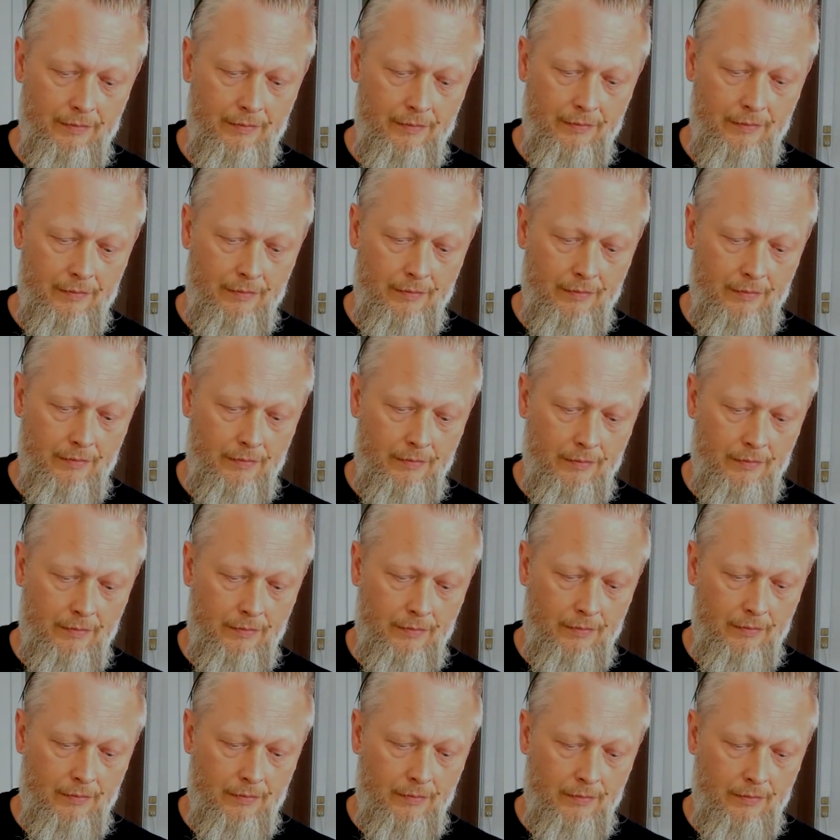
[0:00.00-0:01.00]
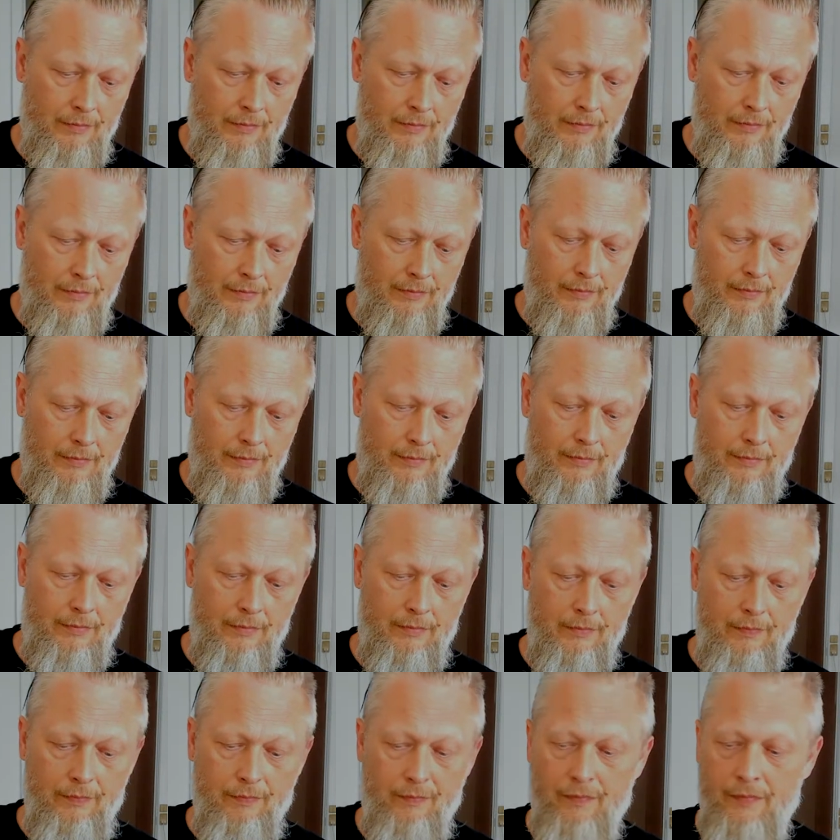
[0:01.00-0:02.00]

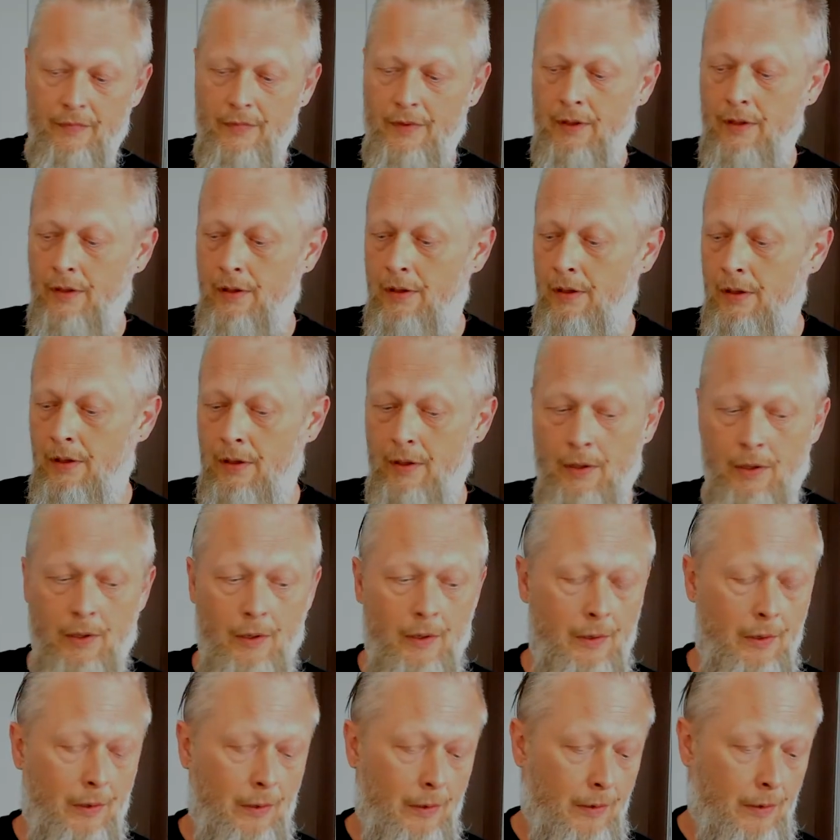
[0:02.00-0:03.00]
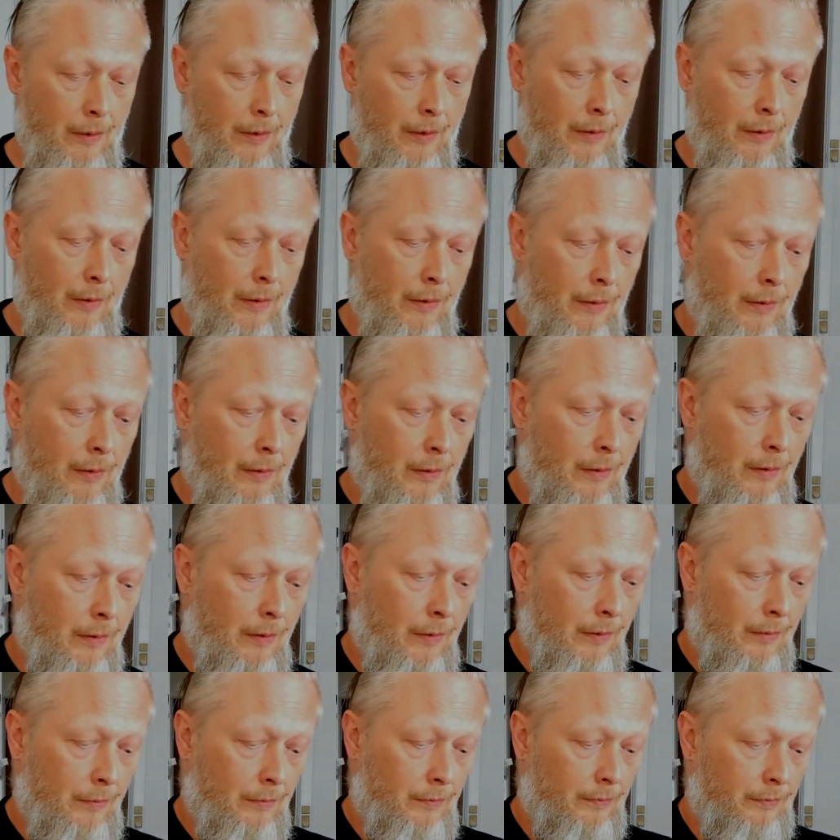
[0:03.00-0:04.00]

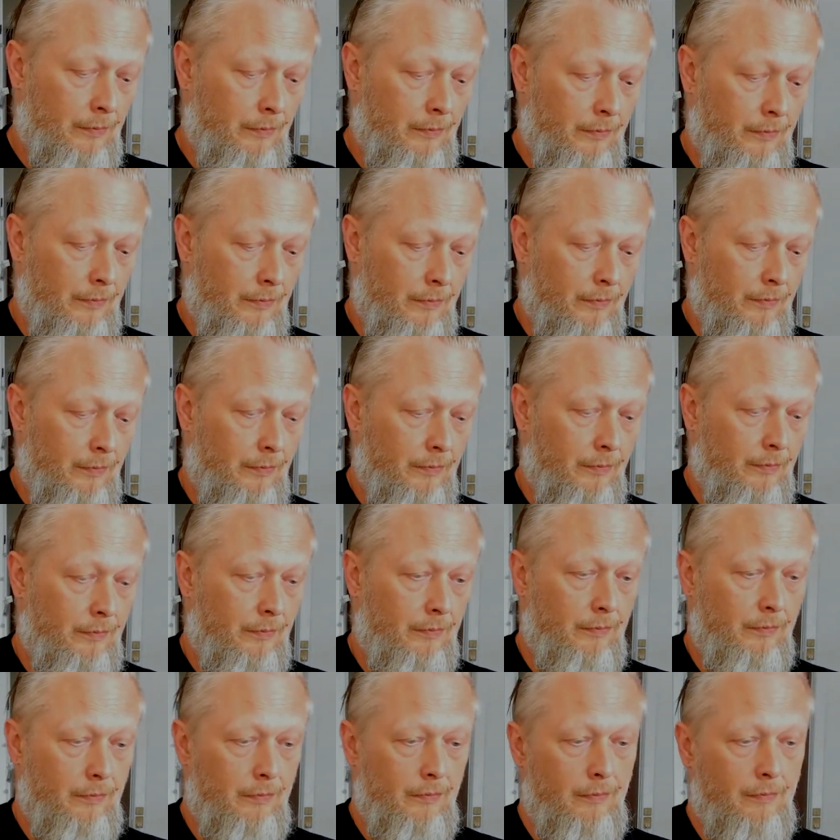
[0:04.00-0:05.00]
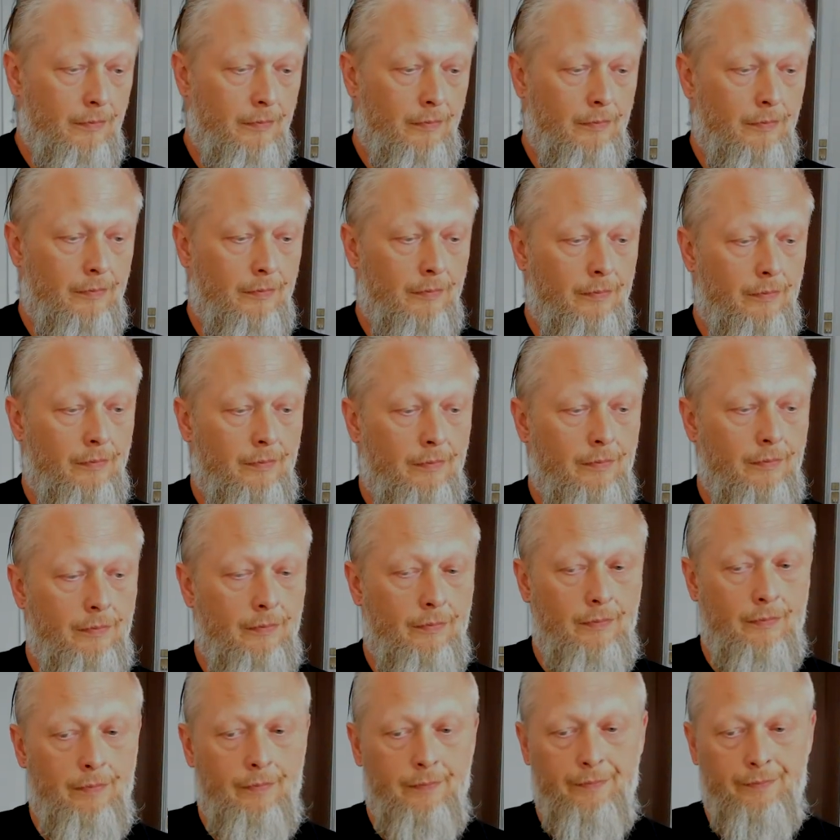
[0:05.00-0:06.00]

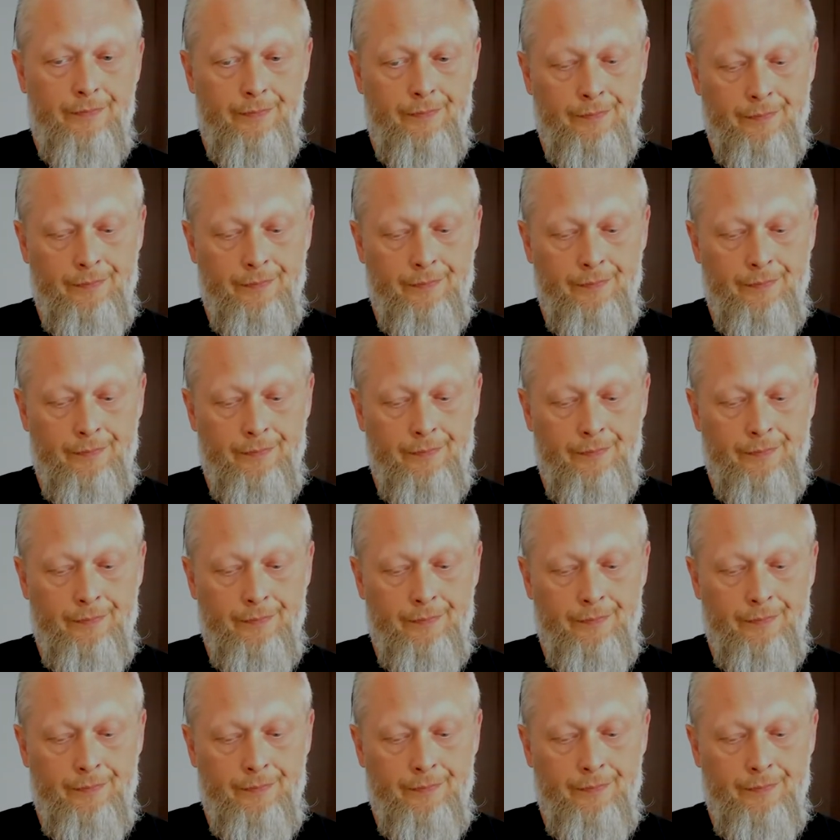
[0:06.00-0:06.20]
(silence)